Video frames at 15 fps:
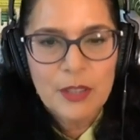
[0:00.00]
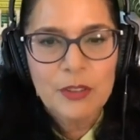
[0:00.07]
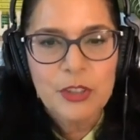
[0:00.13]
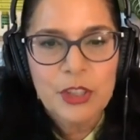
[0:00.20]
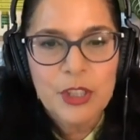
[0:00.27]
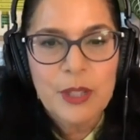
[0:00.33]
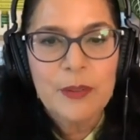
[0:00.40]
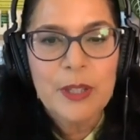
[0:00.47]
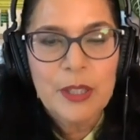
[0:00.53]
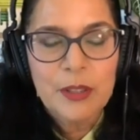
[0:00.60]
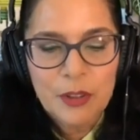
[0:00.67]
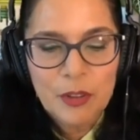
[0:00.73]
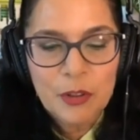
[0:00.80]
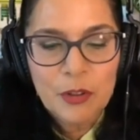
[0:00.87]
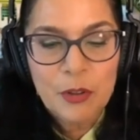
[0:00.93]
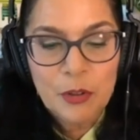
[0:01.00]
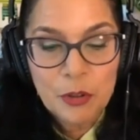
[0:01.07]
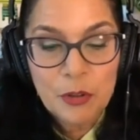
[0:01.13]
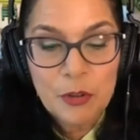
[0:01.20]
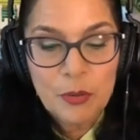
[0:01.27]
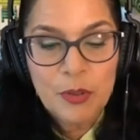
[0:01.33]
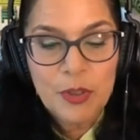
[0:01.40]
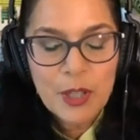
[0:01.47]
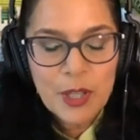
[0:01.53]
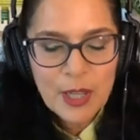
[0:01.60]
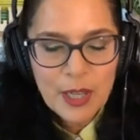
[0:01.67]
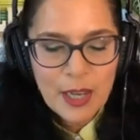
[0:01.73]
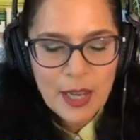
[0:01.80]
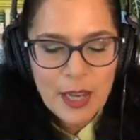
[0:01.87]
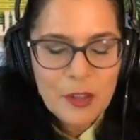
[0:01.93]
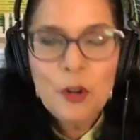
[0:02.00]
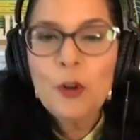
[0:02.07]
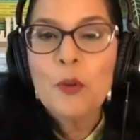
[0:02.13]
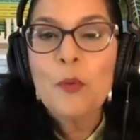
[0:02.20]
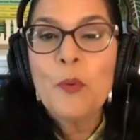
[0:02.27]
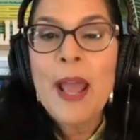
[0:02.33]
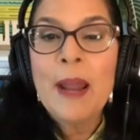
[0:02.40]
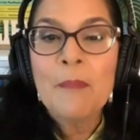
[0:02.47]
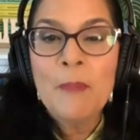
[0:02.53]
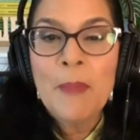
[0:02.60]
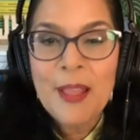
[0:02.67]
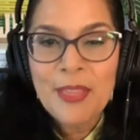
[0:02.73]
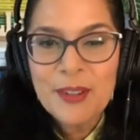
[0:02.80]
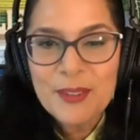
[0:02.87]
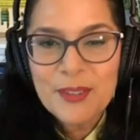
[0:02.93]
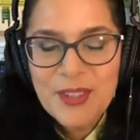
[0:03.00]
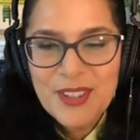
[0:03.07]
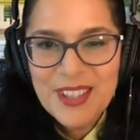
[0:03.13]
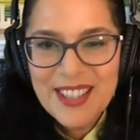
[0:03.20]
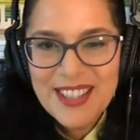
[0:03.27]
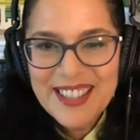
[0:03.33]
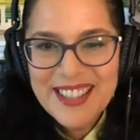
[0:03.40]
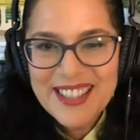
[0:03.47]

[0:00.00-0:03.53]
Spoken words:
sharing your youth, your grandmothers,